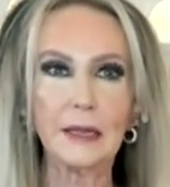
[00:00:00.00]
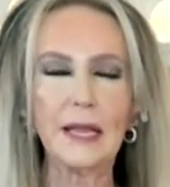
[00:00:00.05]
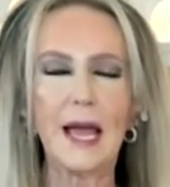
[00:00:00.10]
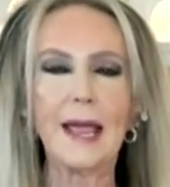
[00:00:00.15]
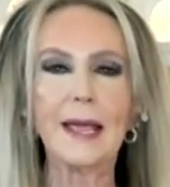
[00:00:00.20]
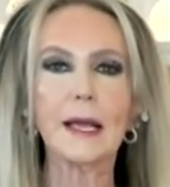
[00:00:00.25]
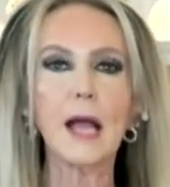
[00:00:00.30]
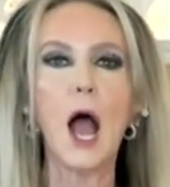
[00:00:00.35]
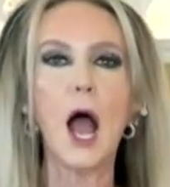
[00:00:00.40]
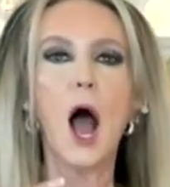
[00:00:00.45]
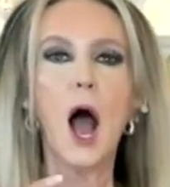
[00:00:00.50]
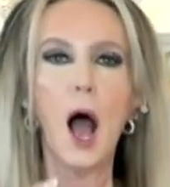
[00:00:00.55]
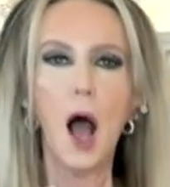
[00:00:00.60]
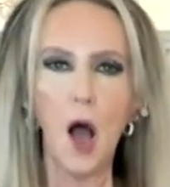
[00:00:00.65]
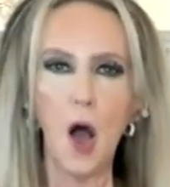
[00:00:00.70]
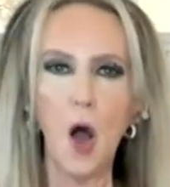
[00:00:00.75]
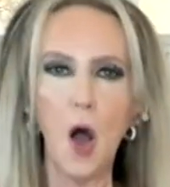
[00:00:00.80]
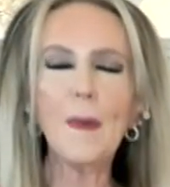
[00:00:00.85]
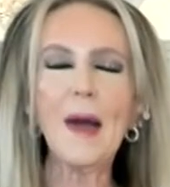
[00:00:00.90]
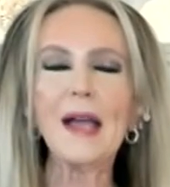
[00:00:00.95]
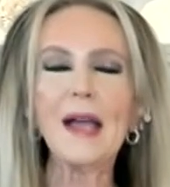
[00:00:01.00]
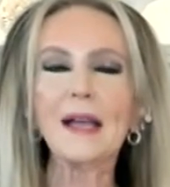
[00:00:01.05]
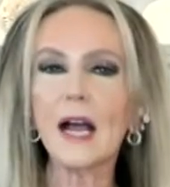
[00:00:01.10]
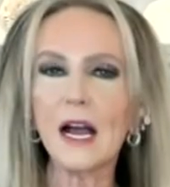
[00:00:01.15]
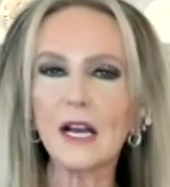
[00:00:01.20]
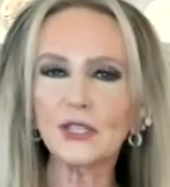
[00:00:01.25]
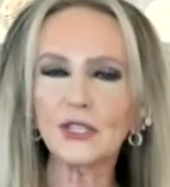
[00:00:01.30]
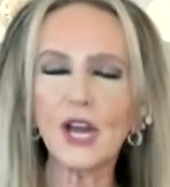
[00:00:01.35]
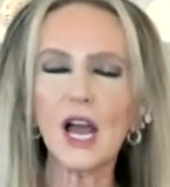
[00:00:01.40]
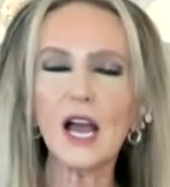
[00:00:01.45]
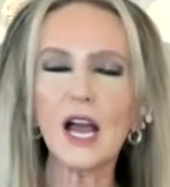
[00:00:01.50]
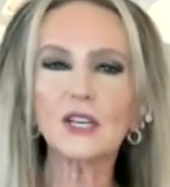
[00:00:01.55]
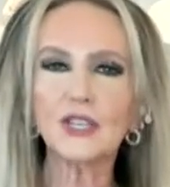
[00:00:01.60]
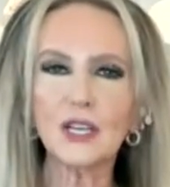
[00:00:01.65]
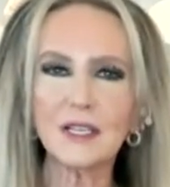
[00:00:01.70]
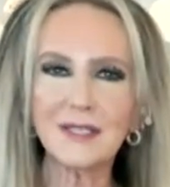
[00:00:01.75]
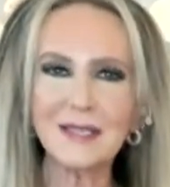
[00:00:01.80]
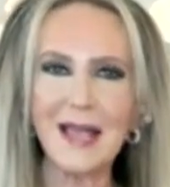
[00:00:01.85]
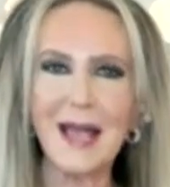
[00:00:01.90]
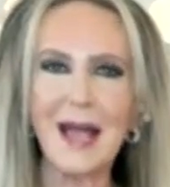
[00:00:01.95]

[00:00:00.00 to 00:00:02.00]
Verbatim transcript: Like, oh my gosh, I just